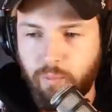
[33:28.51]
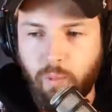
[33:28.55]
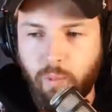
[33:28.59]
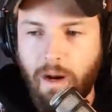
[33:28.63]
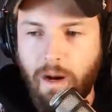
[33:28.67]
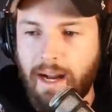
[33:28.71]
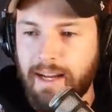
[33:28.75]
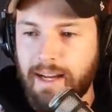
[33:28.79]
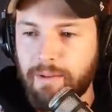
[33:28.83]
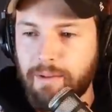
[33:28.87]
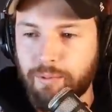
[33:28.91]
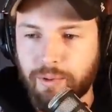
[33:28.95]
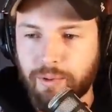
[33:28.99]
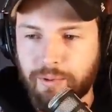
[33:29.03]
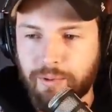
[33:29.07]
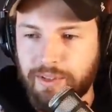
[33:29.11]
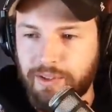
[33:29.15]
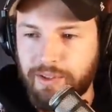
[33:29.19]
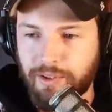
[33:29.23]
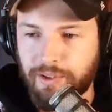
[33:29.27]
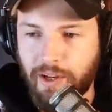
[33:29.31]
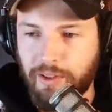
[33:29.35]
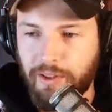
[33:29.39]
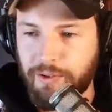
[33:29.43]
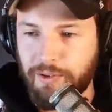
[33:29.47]
Why
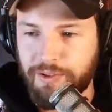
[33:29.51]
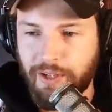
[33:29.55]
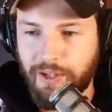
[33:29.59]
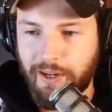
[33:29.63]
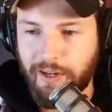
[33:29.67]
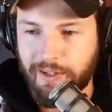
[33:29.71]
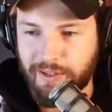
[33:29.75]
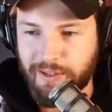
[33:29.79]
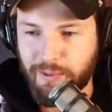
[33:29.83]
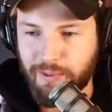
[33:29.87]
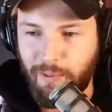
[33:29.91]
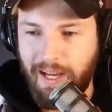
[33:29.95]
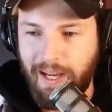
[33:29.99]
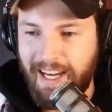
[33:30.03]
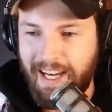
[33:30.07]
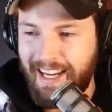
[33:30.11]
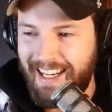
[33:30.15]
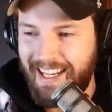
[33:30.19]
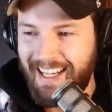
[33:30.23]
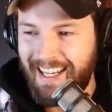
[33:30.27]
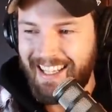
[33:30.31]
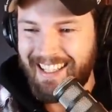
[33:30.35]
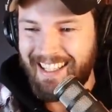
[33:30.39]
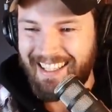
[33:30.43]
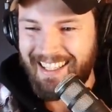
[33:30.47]
ruin your other daughter's wedding?
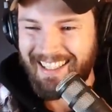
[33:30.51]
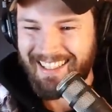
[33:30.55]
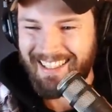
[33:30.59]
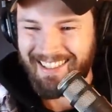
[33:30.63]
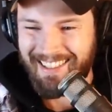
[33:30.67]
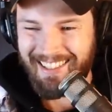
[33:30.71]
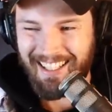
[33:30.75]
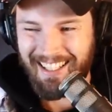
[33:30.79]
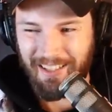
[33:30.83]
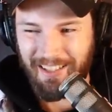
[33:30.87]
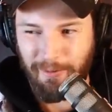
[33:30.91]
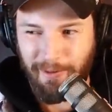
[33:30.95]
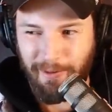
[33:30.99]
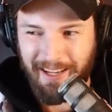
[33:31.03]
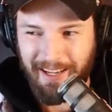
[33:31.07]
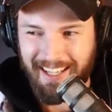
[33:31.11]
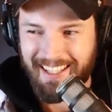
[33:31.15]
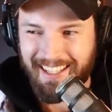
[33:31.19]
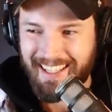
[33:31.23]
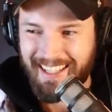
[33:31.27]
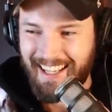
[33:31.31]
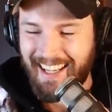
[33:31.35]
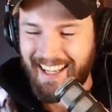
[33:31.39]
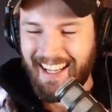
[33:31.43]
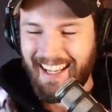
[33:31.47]
You know yeah, I
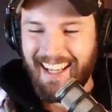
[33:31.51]
mean?